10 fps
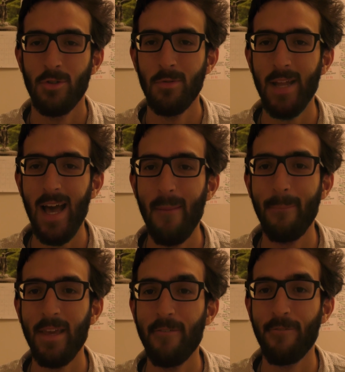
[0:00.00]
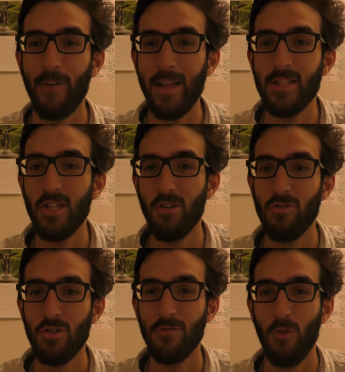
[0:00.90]
Do not be afraid to
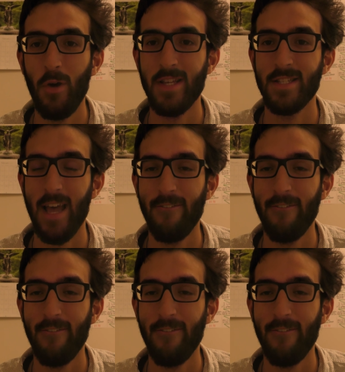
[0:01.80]
use your voice.